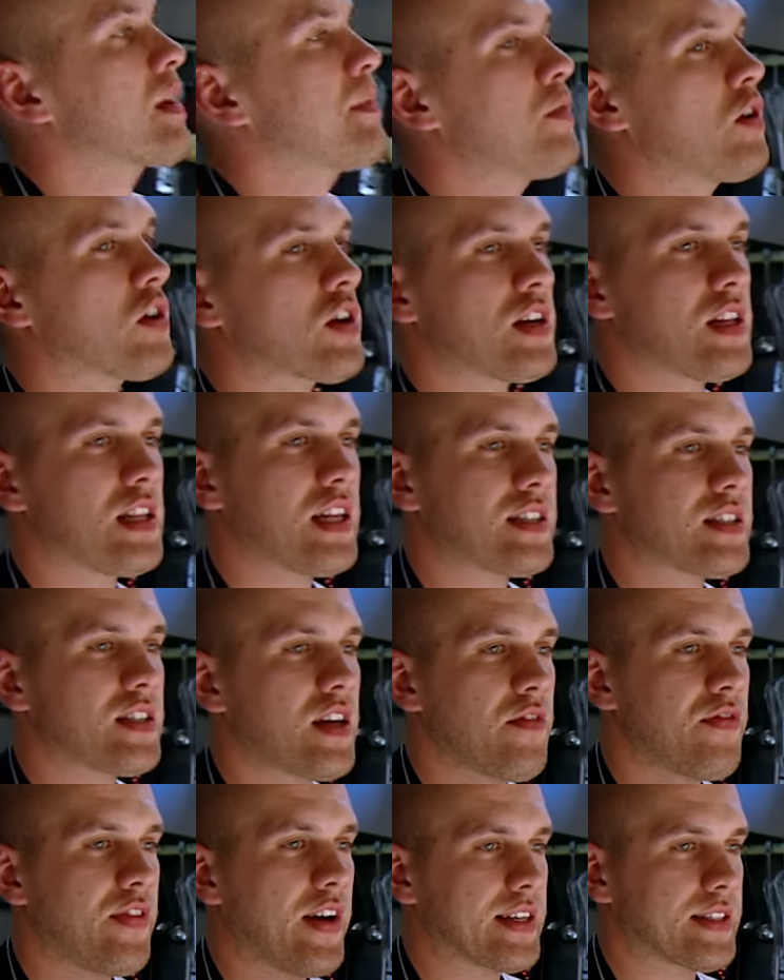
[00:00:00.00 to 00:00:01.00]
Not going to let
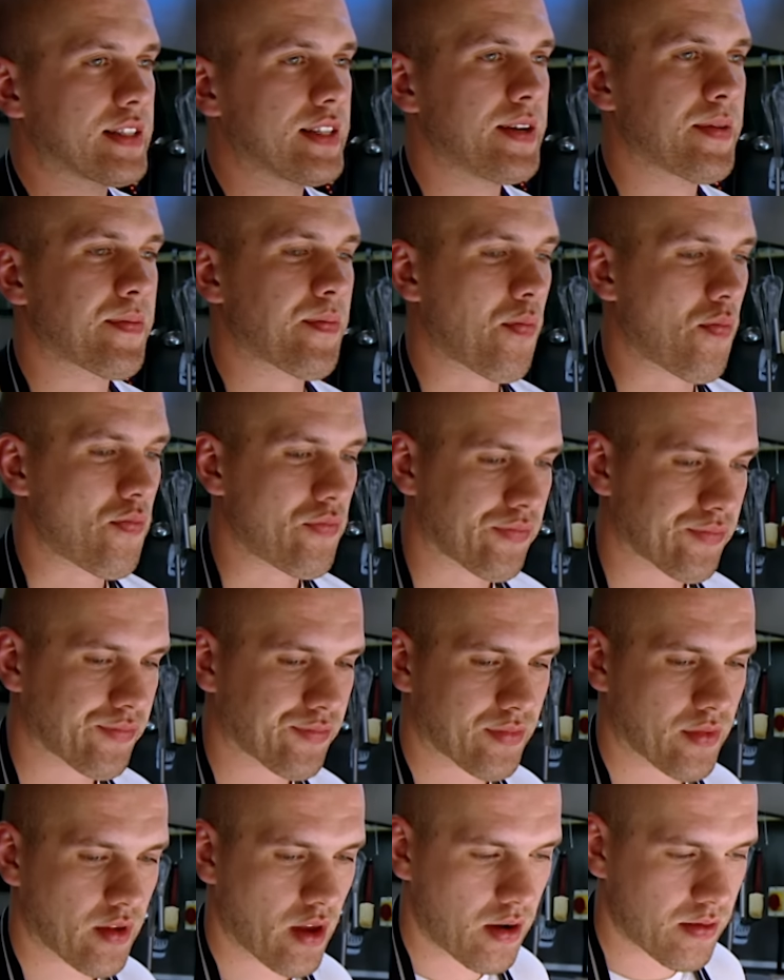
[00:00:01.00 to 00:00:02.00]
it affect it.
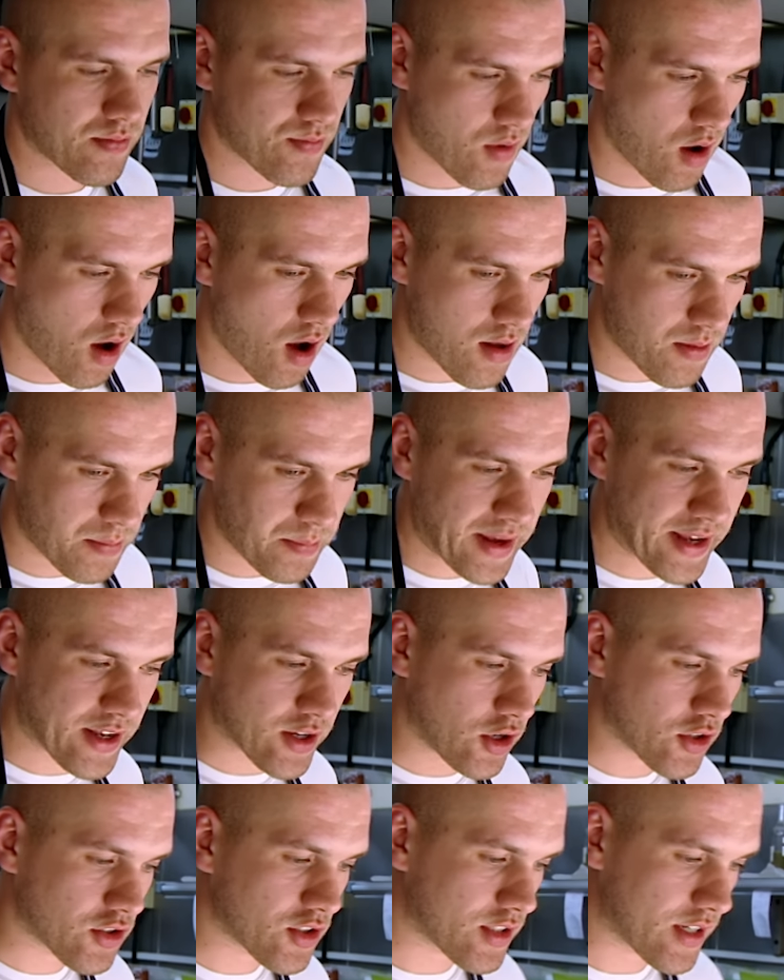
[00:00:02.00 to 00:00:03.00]
Main
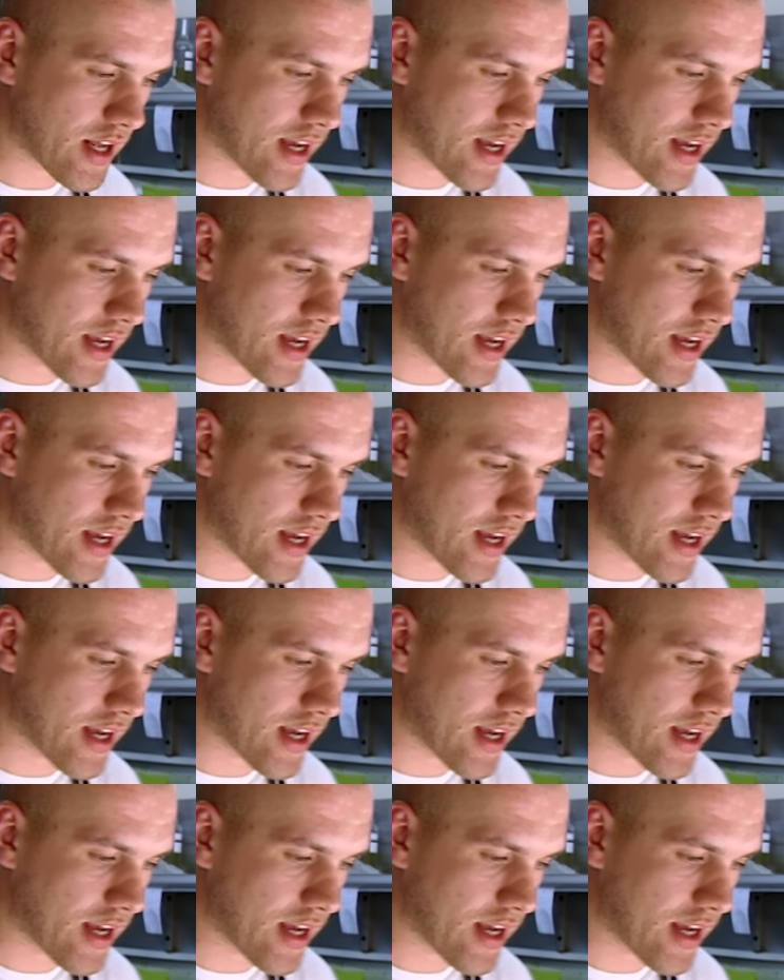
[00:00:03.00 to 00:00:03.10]
course is